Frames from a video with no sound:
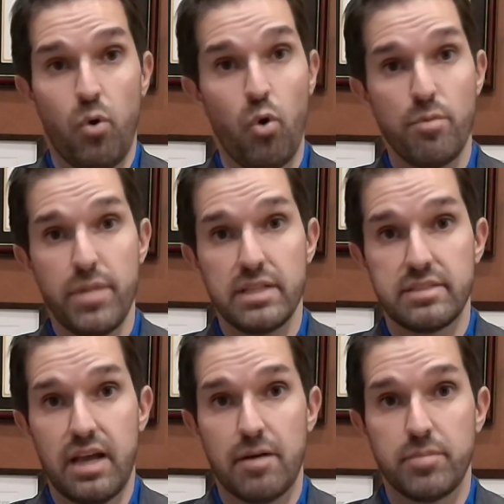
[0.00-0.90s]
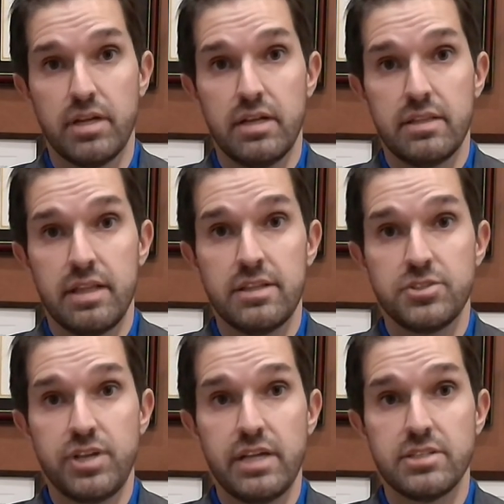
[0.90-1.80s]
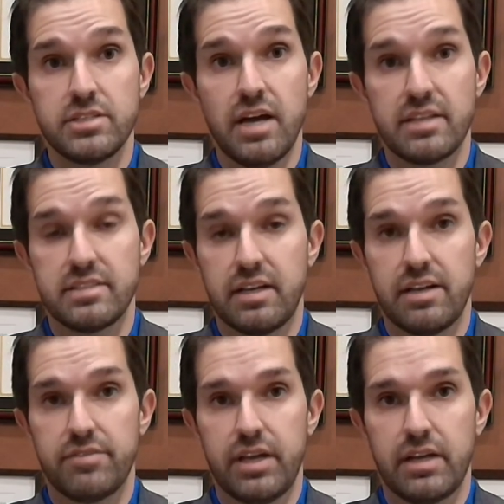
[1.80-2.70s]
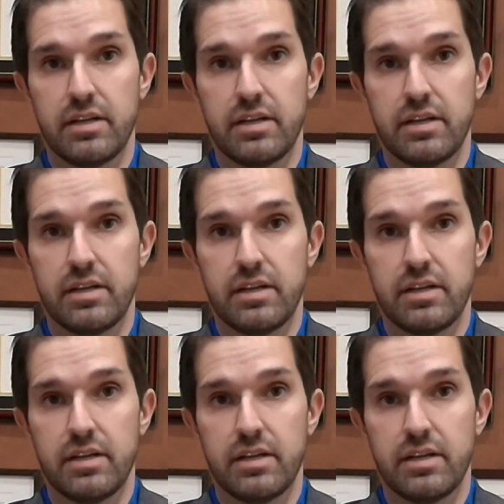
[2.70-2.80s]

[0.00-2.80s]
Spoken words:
or MedSAP, then this change is not as significant.